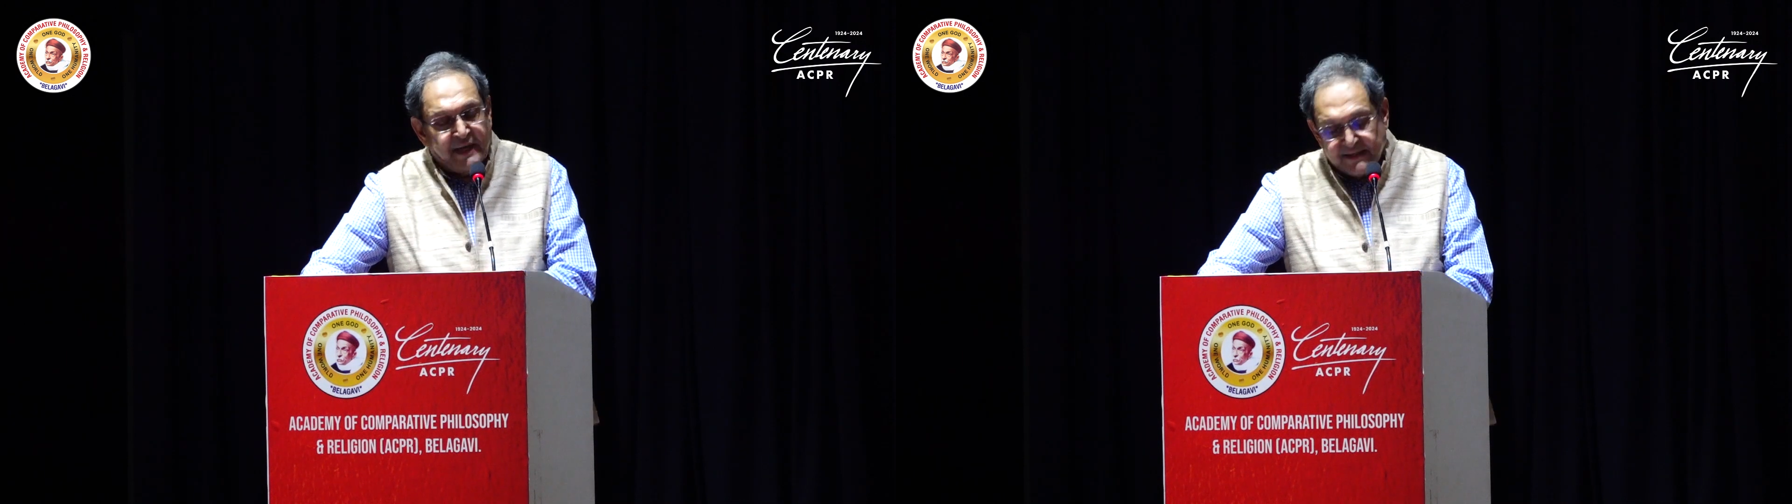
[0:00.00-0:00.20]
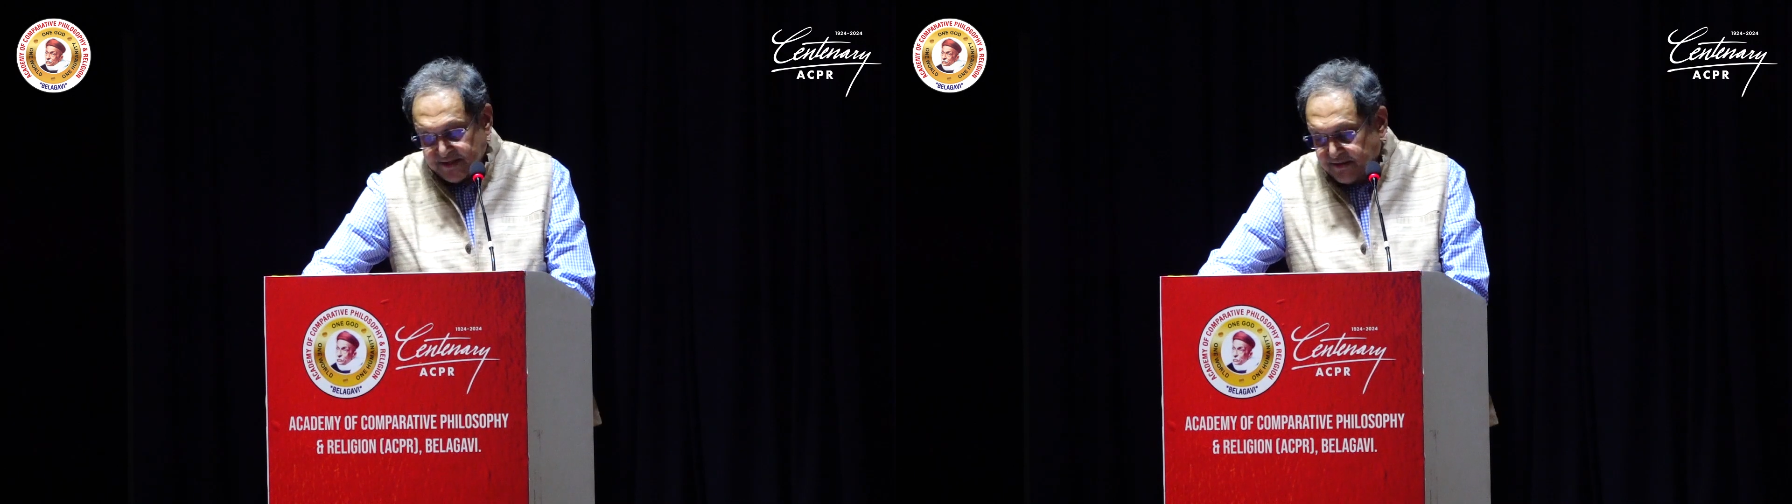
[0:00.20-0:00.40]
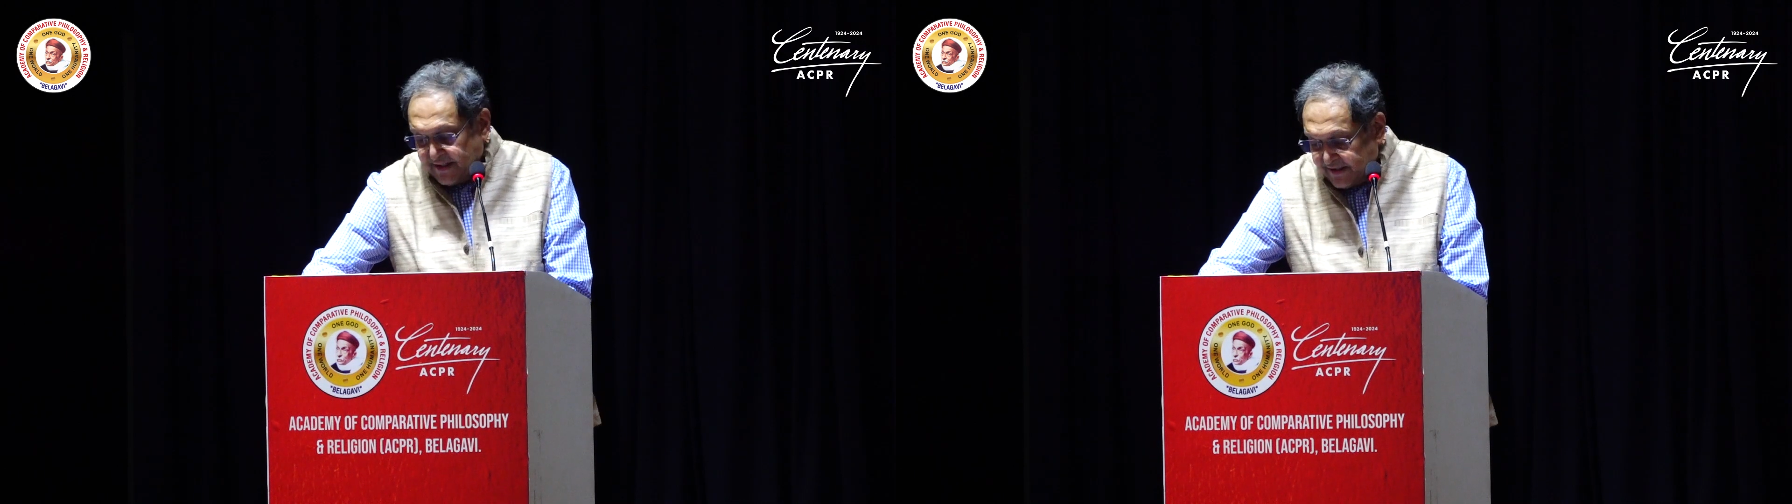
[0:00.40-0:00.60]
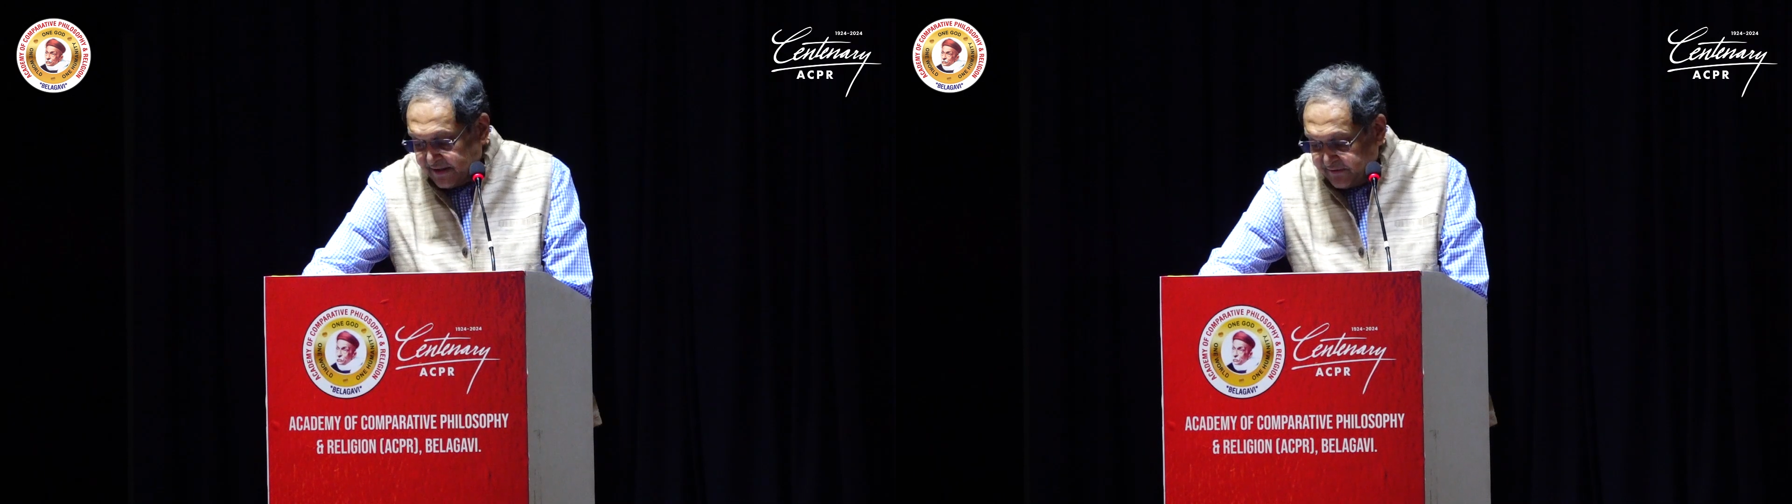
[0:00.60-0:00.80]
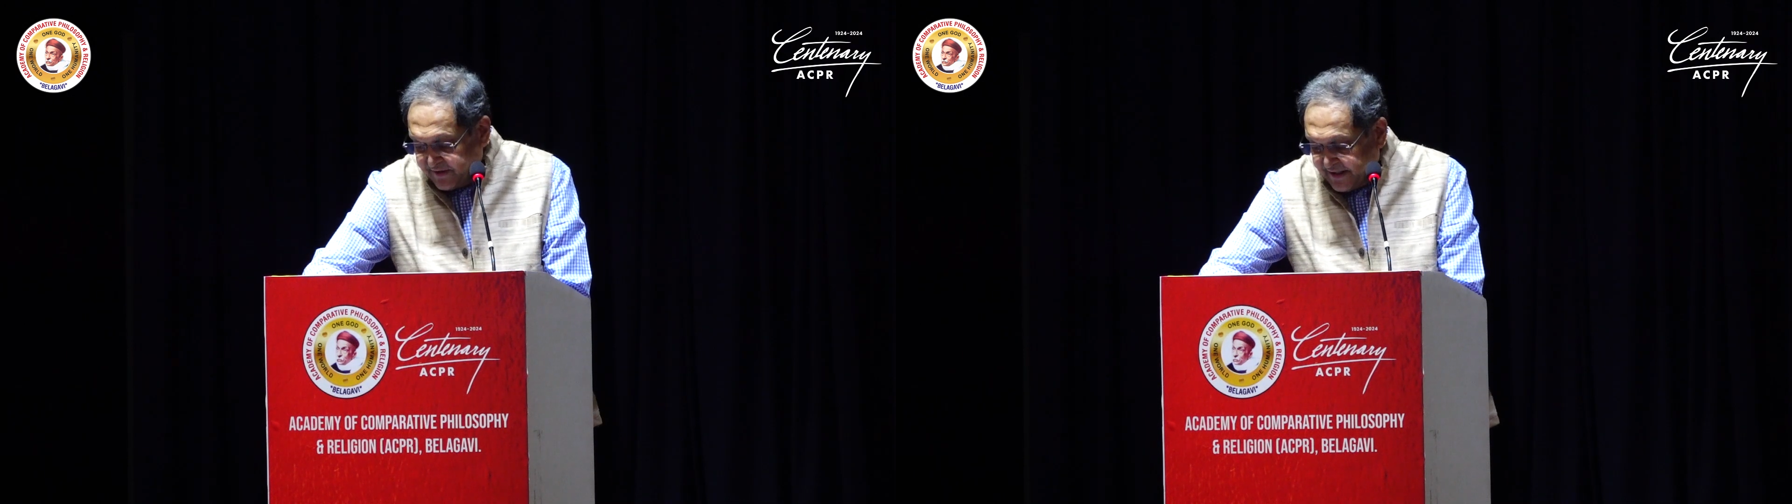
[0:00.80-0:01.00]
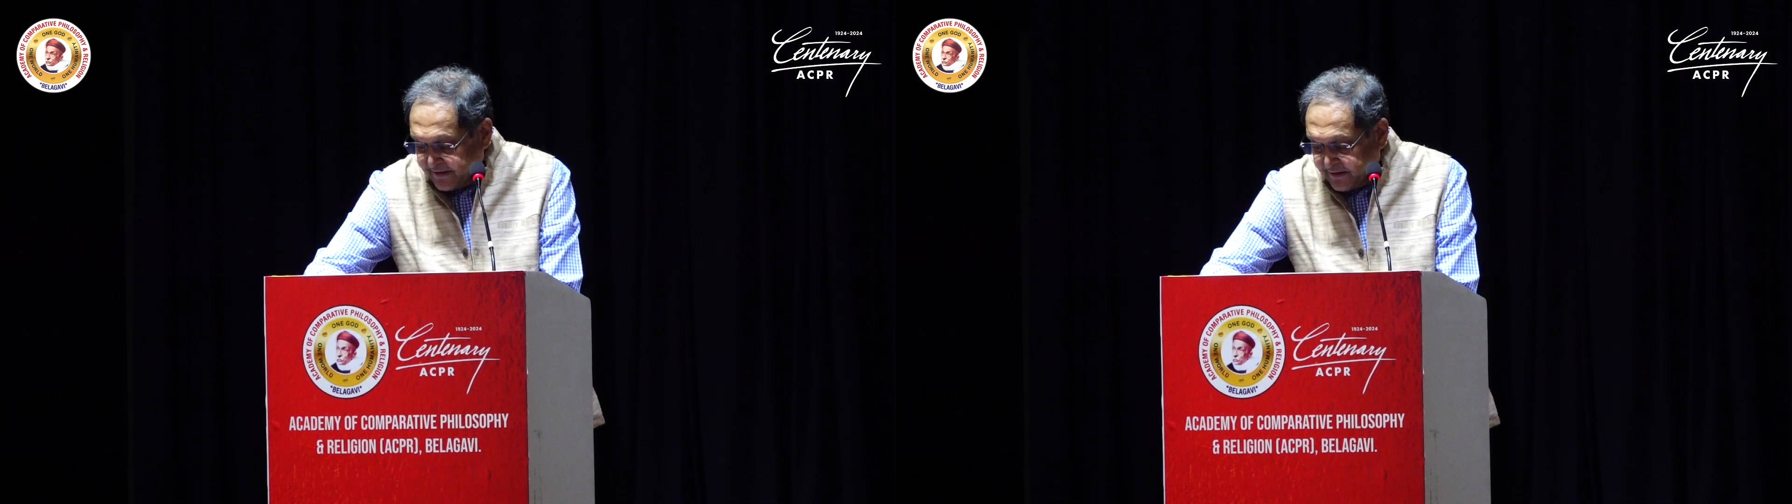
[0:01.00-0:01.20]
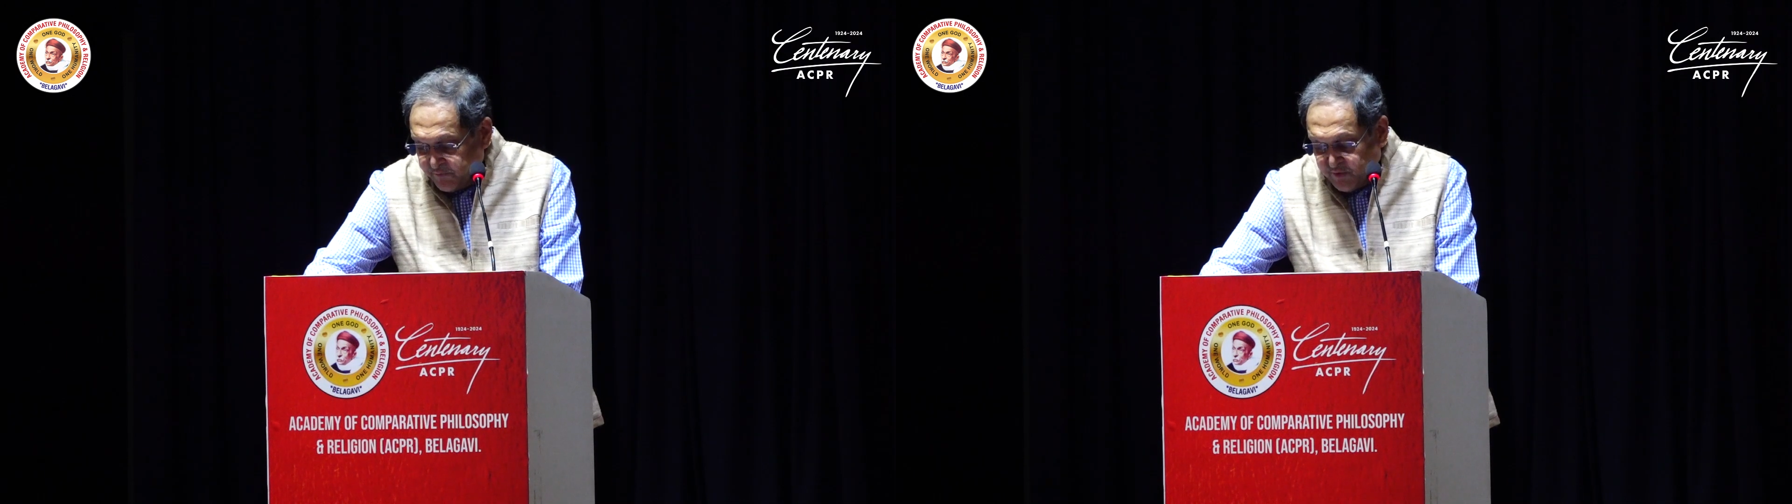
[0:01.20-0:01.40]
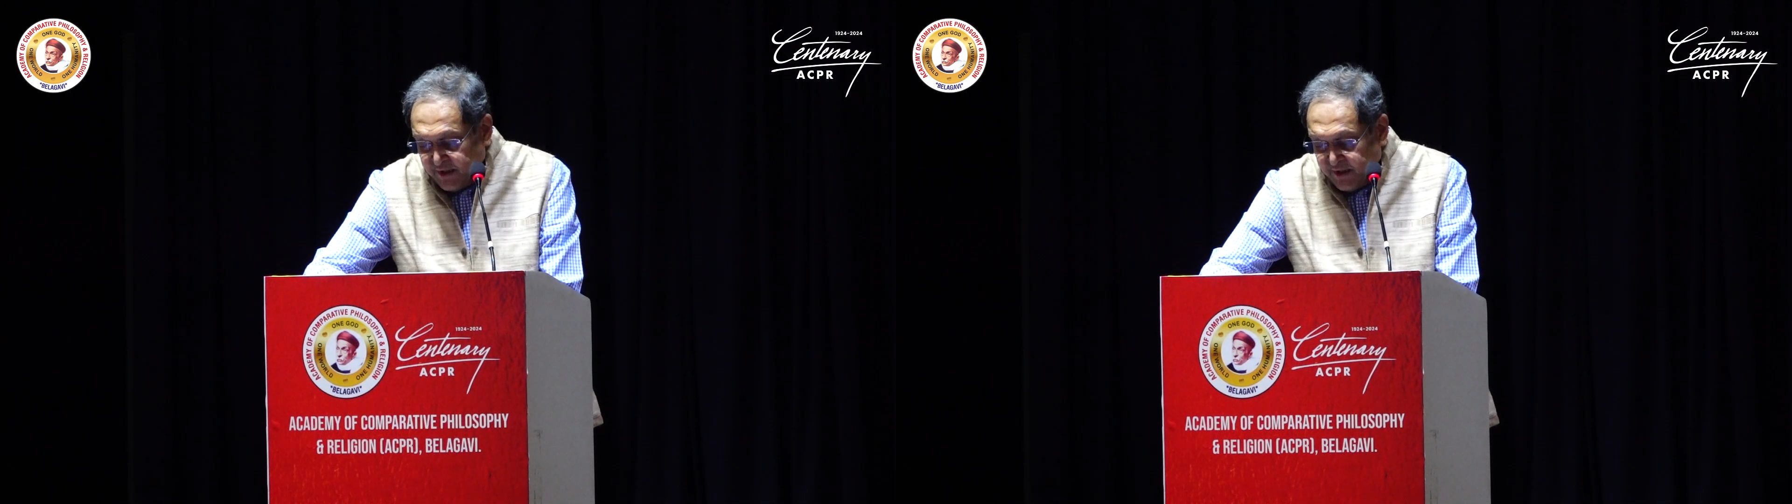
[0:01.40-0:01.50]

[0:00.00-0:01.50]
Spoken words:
paths that get created.